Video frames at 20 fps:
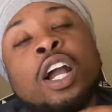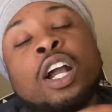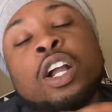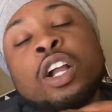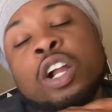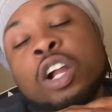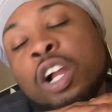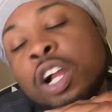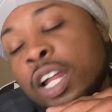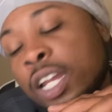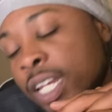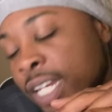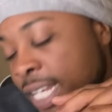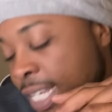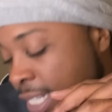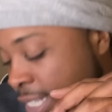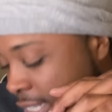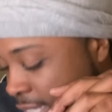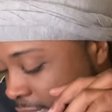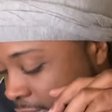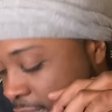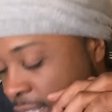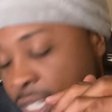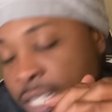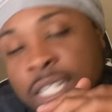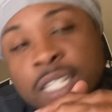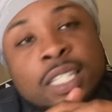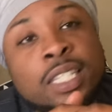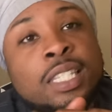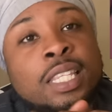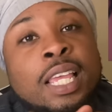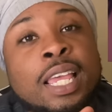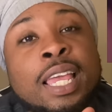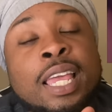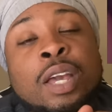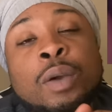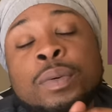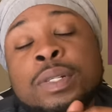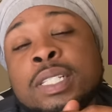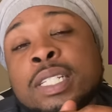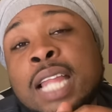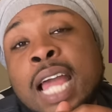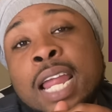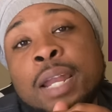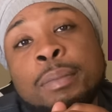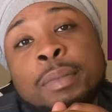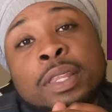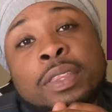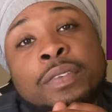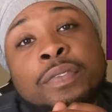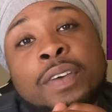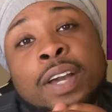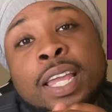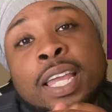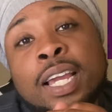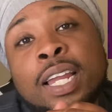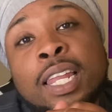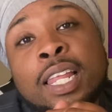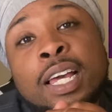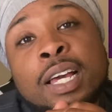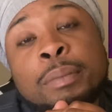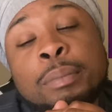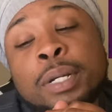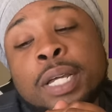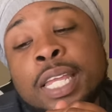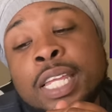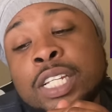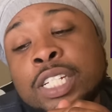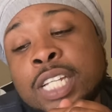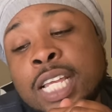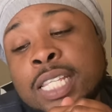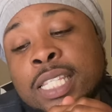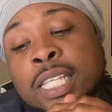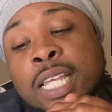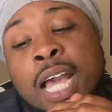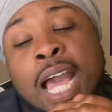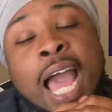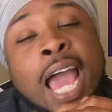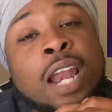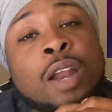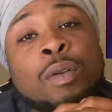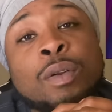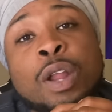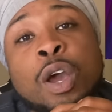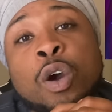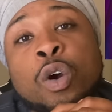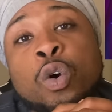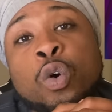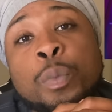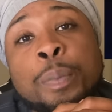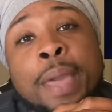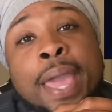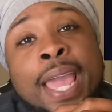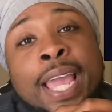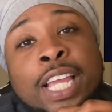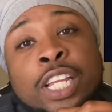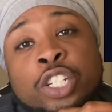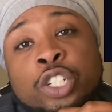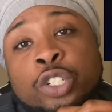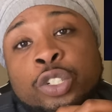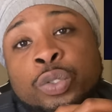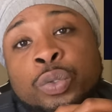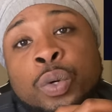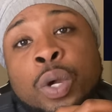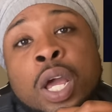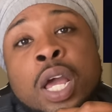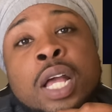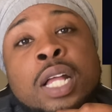Girl, listen, sis, it was not a motherfucking club booking, Jessica. I don't know who paid you